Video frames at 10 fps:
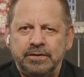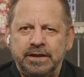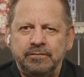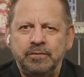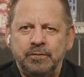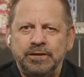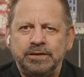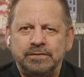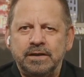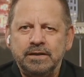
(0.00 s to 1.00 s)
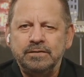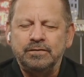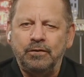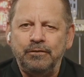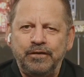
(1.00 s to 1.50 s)
and everyone is
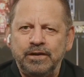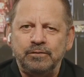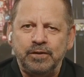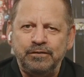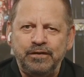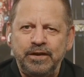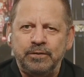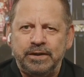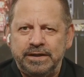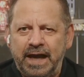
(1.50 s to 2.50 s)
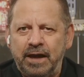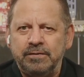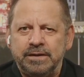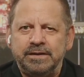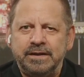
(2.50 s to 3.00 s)
so filled with fear and
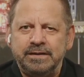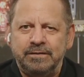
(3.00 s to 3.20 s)
doubt and